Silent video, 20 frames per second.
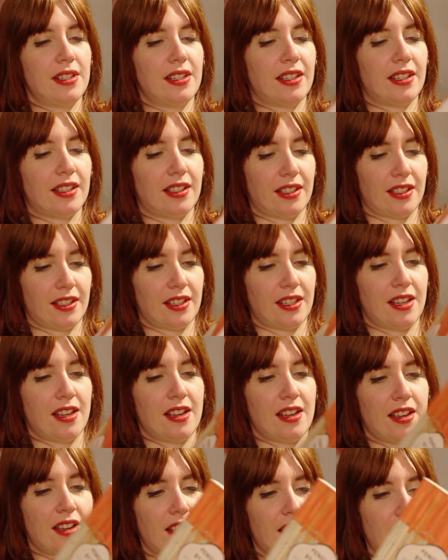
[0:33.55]
It's
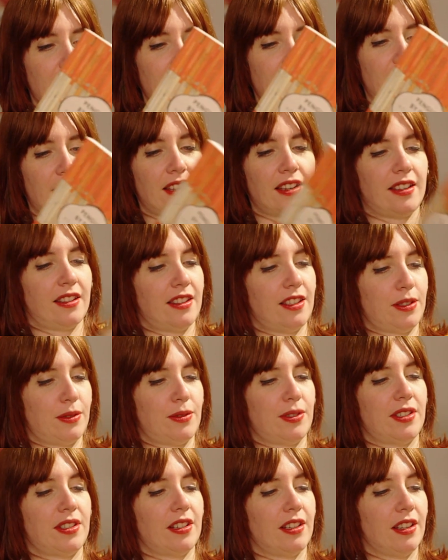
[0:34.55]
this
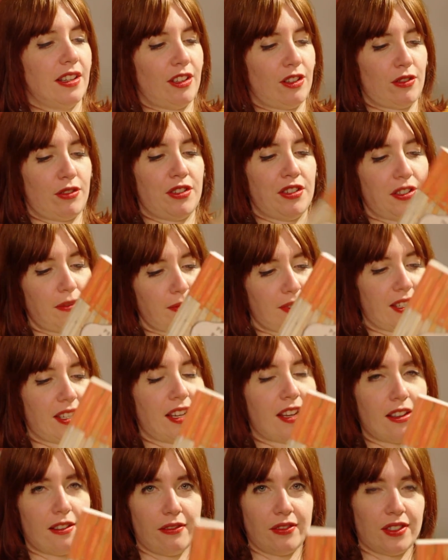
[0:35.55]
was a Christmas
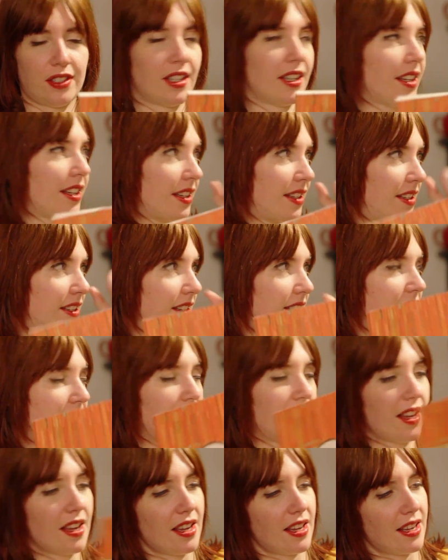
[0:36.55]
gift, and
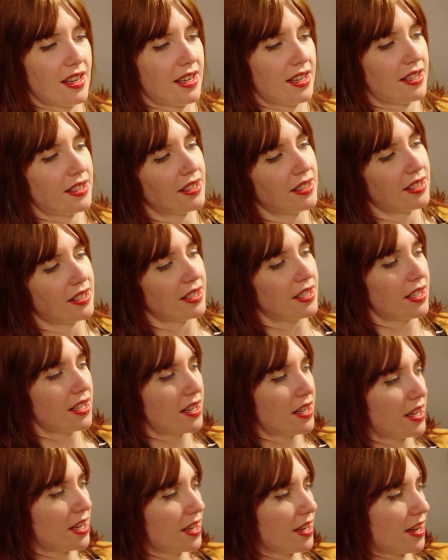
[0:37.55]
it
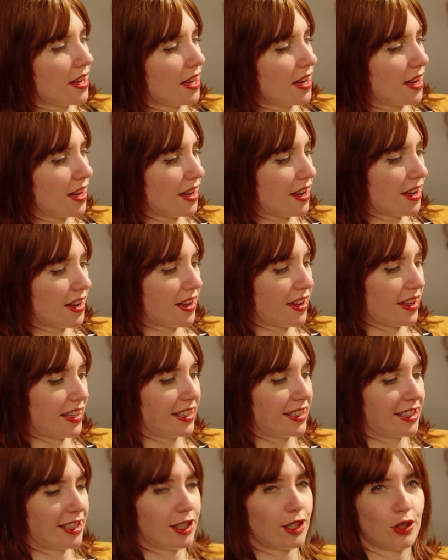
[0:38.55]

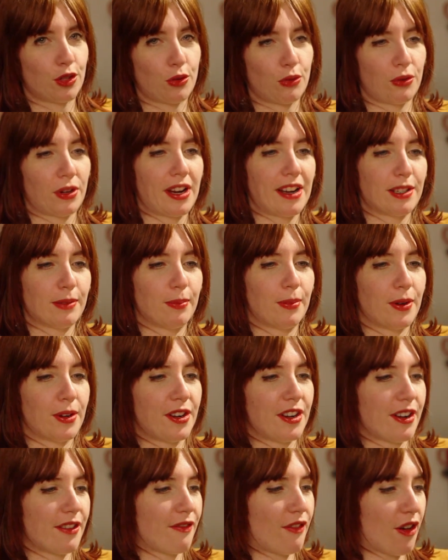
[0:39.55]
is this great
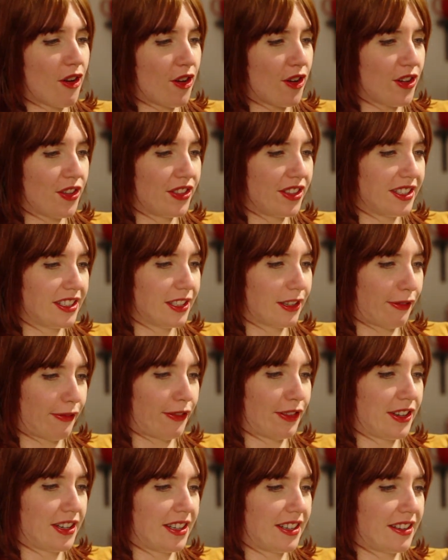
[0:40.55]
book of all the
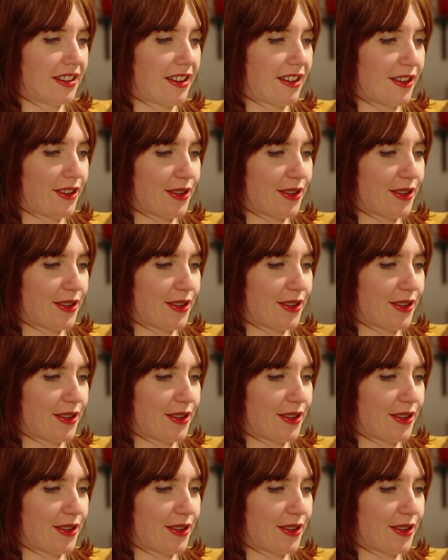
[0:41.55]
different